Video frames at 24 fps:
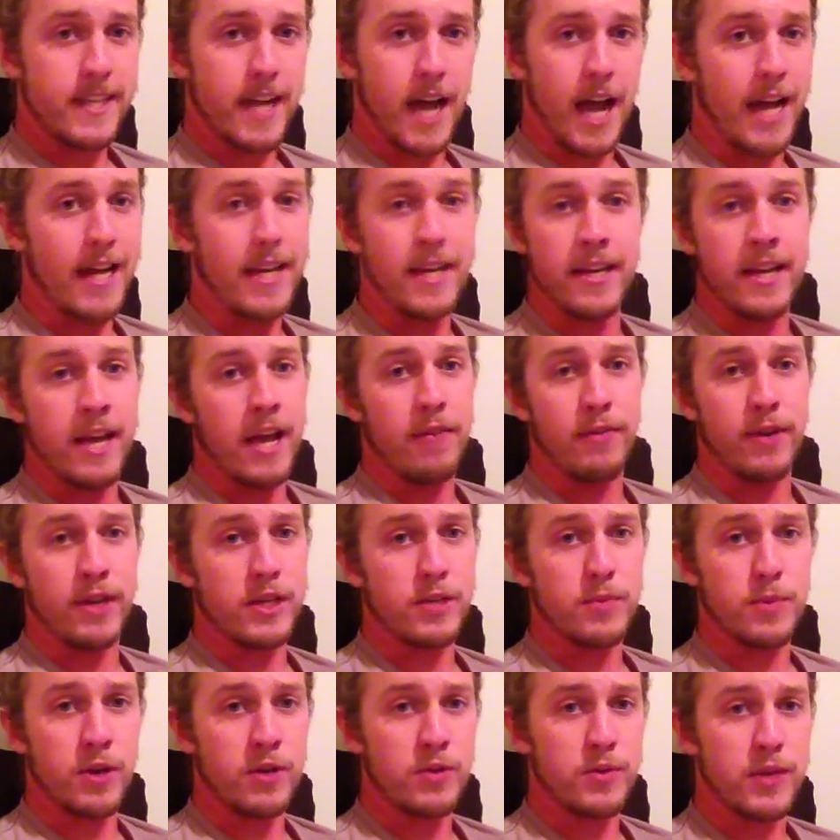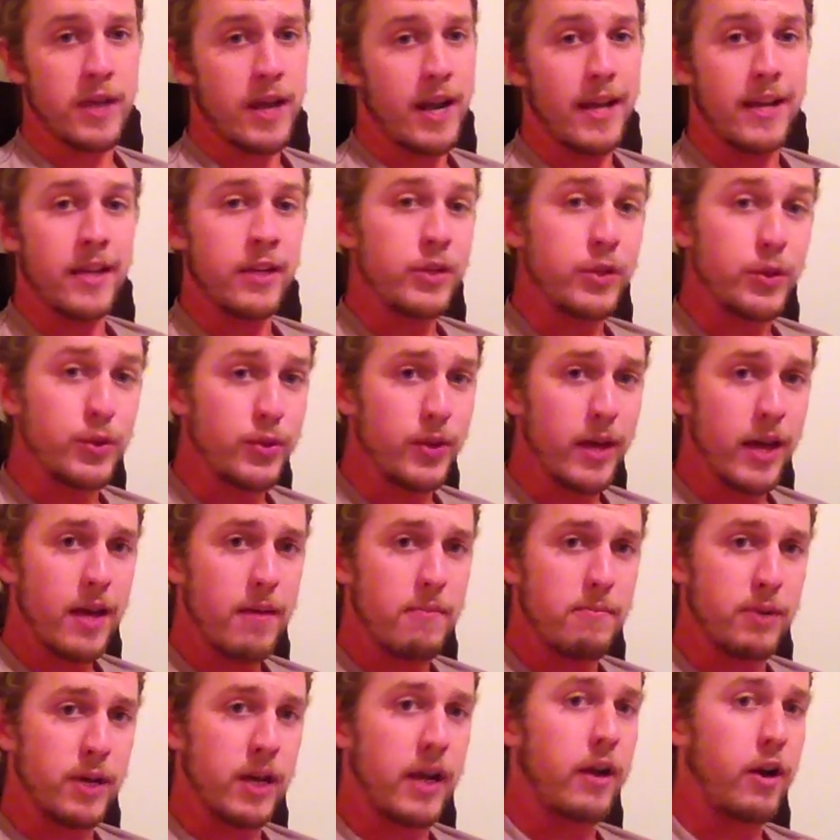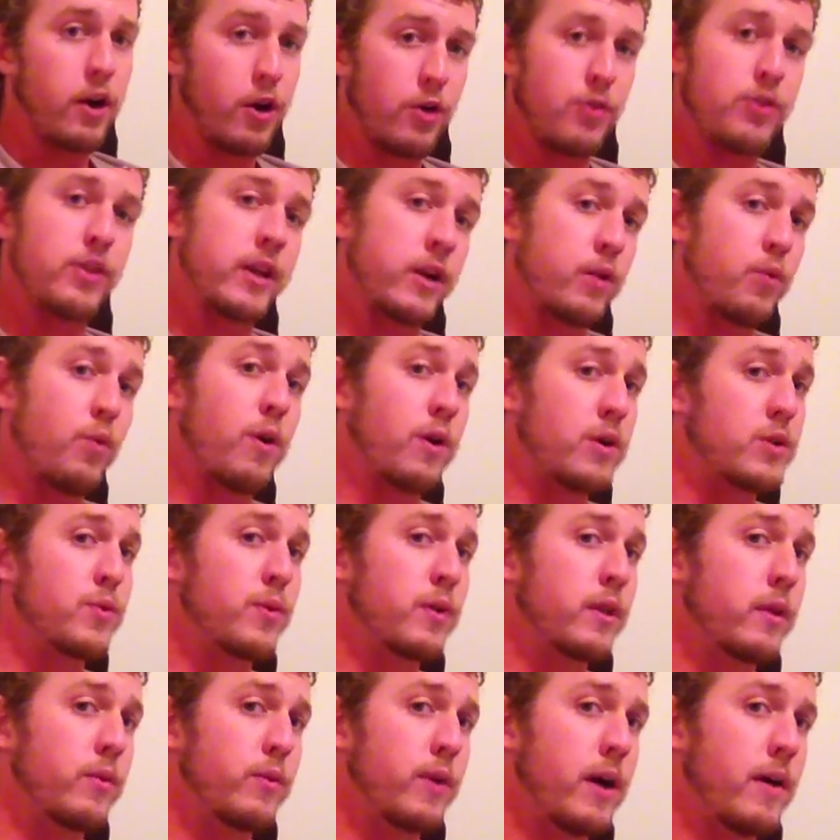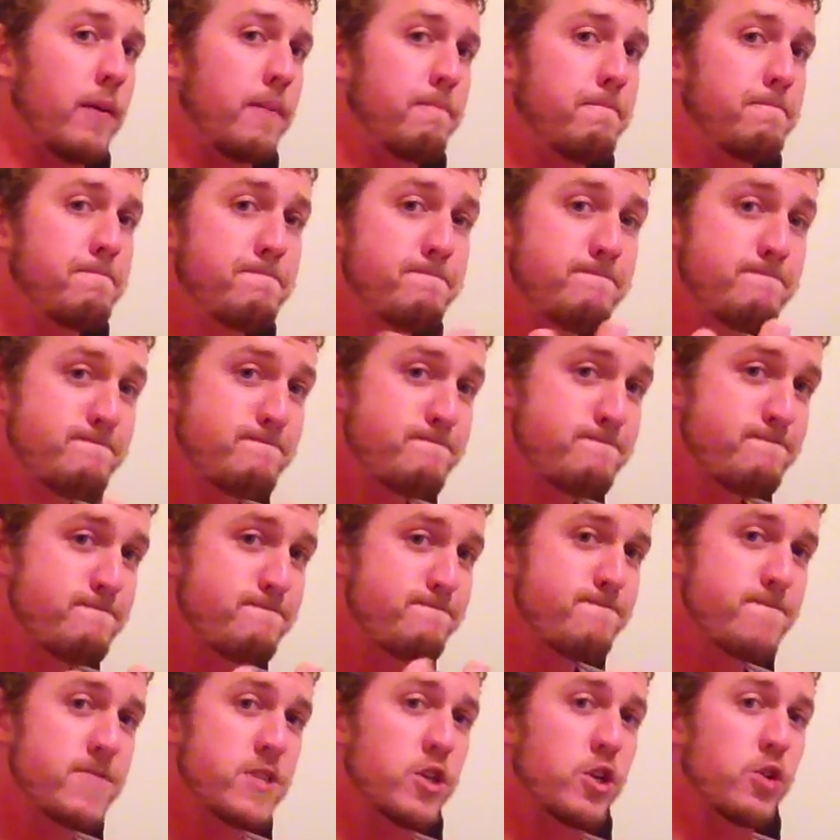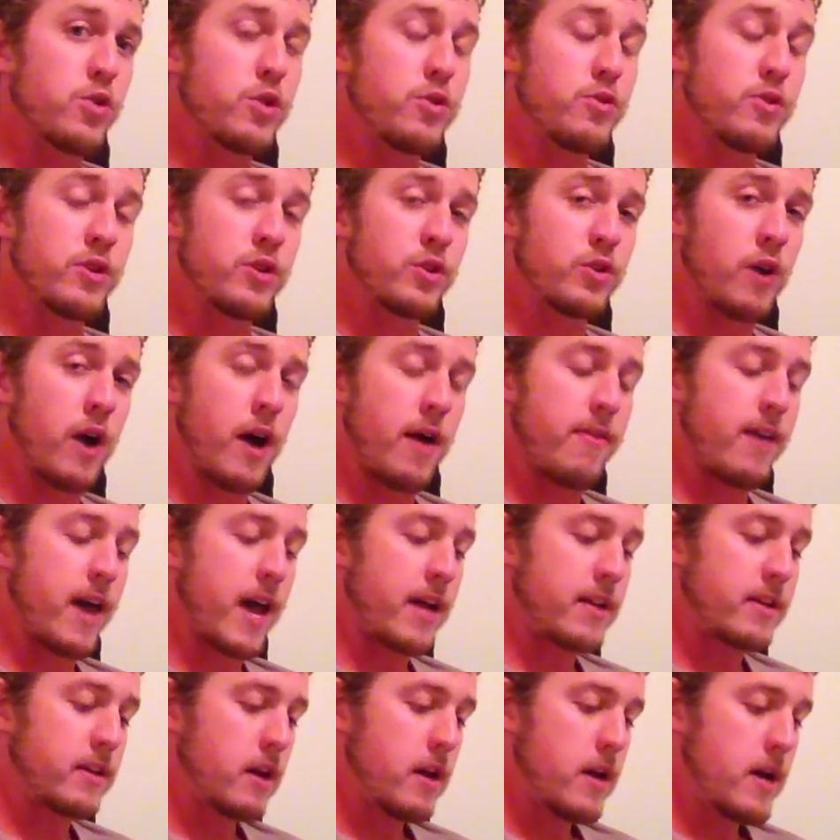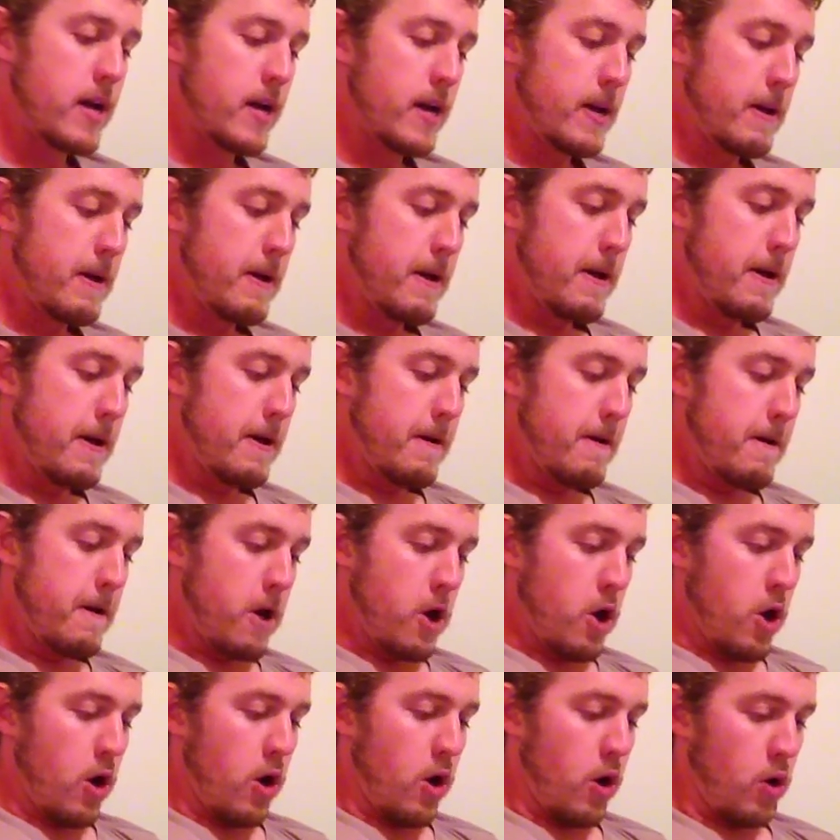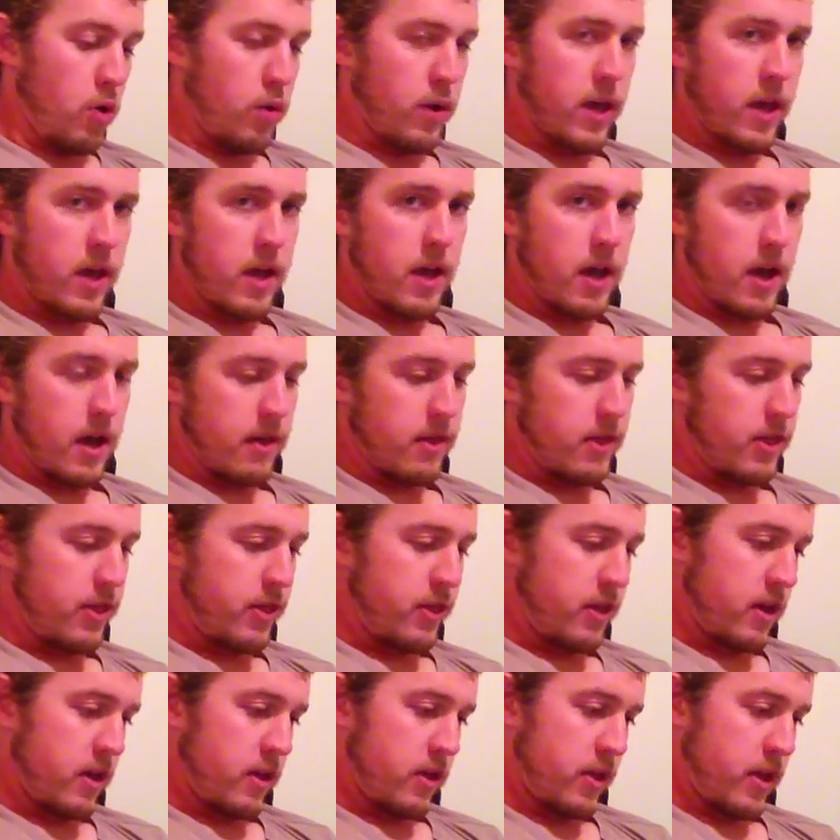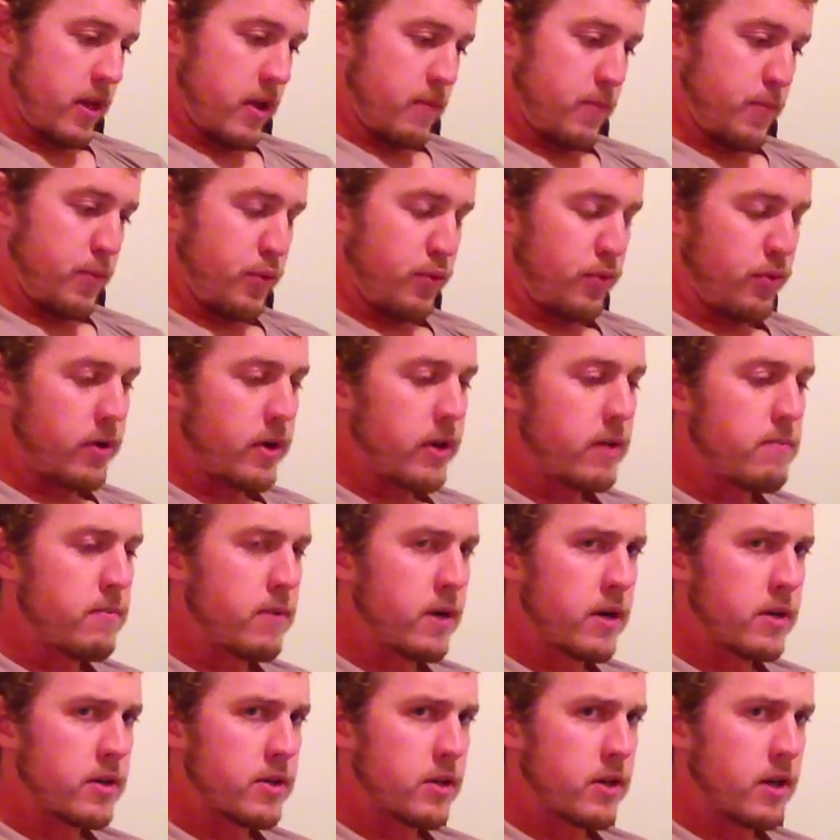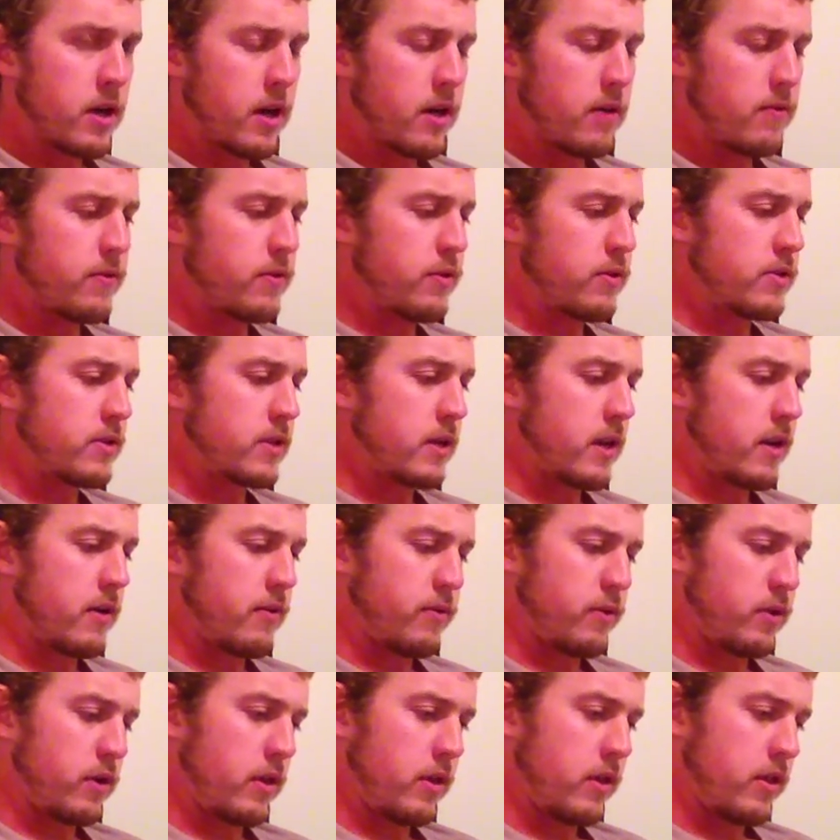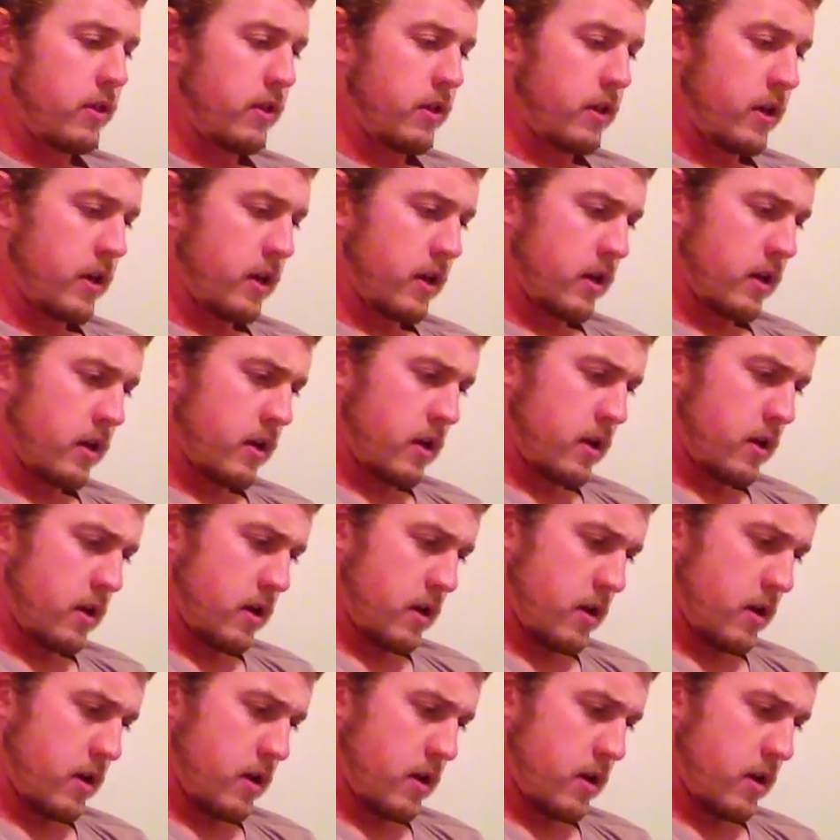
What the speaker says: I didn't have any experience with that. I didn't do that, but I heard that it works really well. So you can try that. Okay, I think that pretty much covers everything.